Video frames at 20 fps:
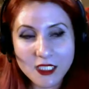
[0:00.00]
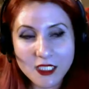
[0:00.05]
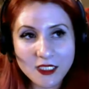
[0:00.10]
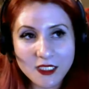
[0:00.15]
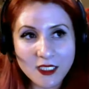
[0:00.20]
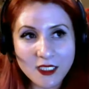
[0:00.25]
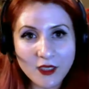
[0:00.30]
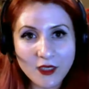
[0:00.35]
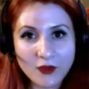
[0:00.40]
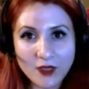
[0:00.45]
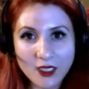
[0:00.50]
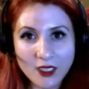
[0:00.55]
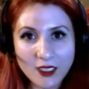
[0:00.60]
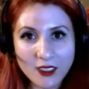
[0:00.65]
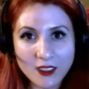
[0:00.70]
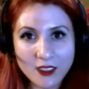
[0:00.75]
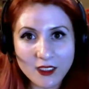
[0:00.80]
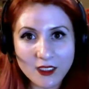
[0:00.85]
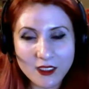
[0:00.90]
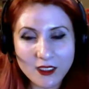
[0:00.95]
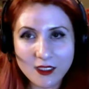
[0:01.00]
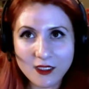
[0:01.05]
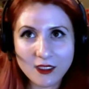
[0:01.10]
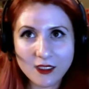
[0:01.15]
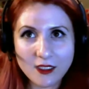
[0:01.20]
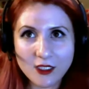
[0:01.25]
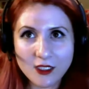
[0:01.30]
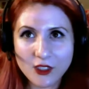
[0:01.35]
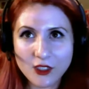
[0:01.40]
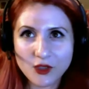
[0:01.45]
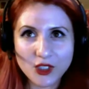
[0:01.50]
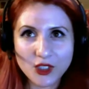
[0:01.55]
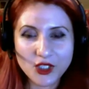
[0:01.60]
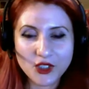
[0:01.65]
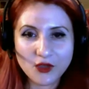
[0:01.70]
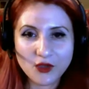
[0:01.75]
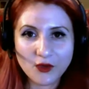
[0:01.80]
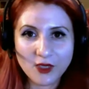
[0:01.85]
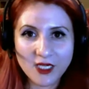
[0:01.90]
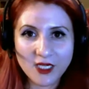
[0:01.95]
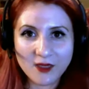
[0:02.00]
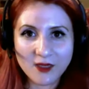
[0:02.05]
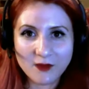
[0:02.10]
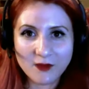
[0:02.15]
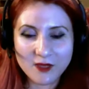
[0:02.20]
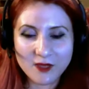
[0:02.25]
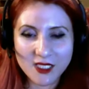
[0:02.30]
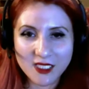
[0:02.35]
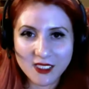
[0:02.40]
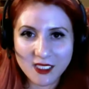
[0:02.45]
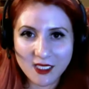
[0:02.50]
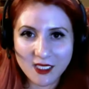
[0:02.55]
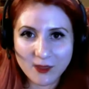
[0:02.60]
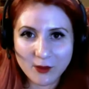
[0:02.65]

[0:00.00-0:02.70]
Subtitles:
you you screamed into that